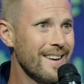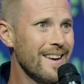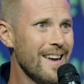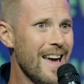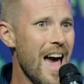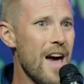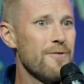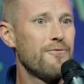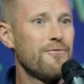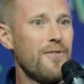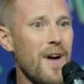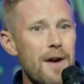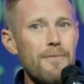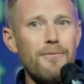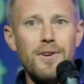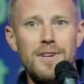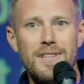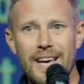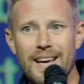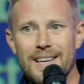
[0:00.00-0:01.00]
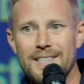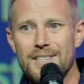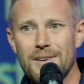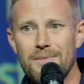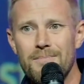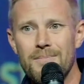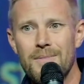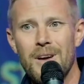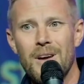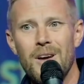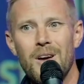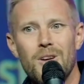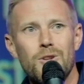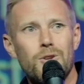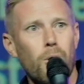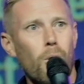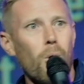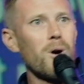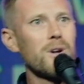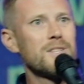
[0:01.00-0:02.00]
and favoritism
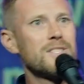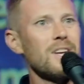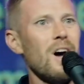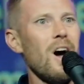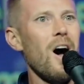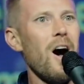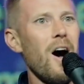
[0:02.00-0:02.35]
towards